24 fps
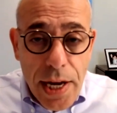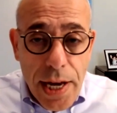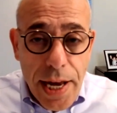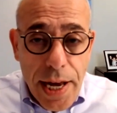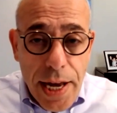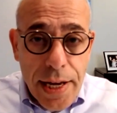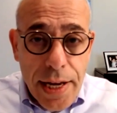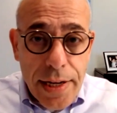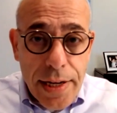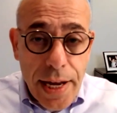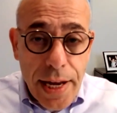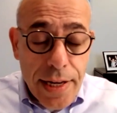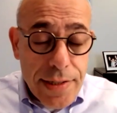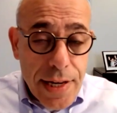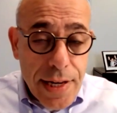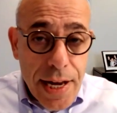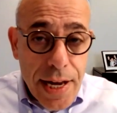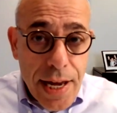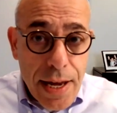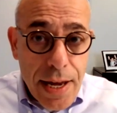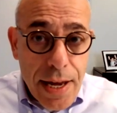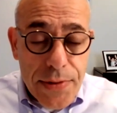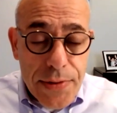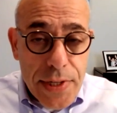And as
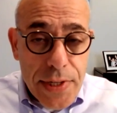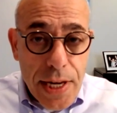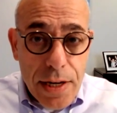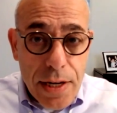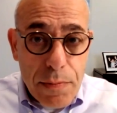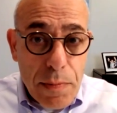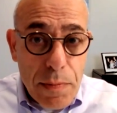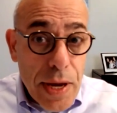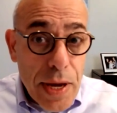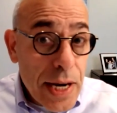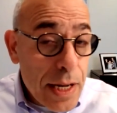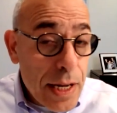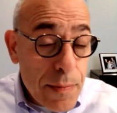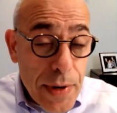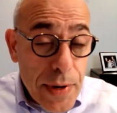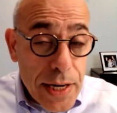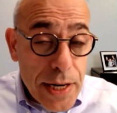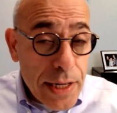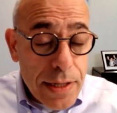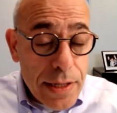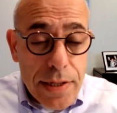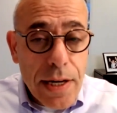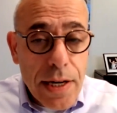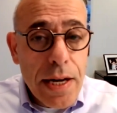I have said many,
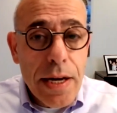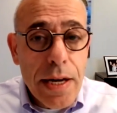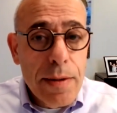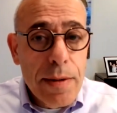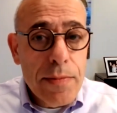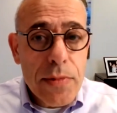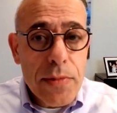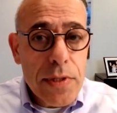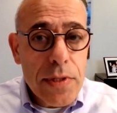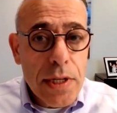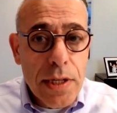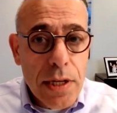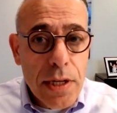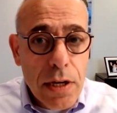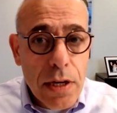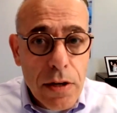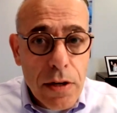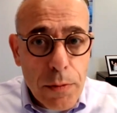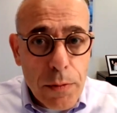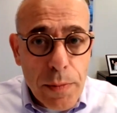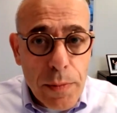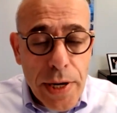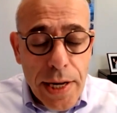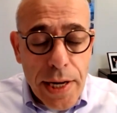many times
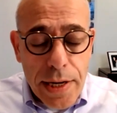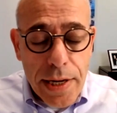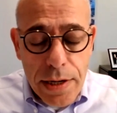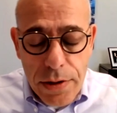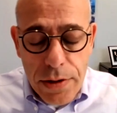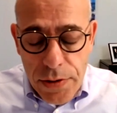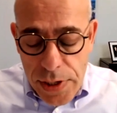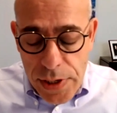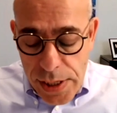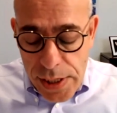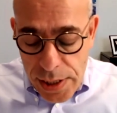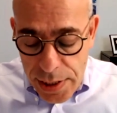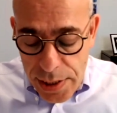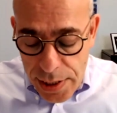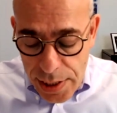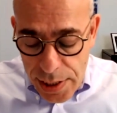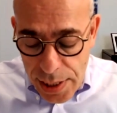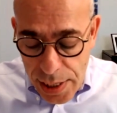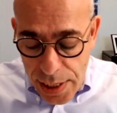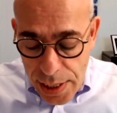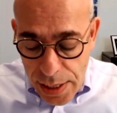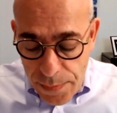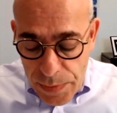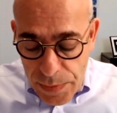over my career
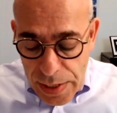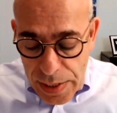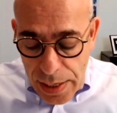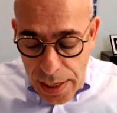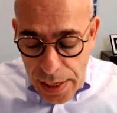here,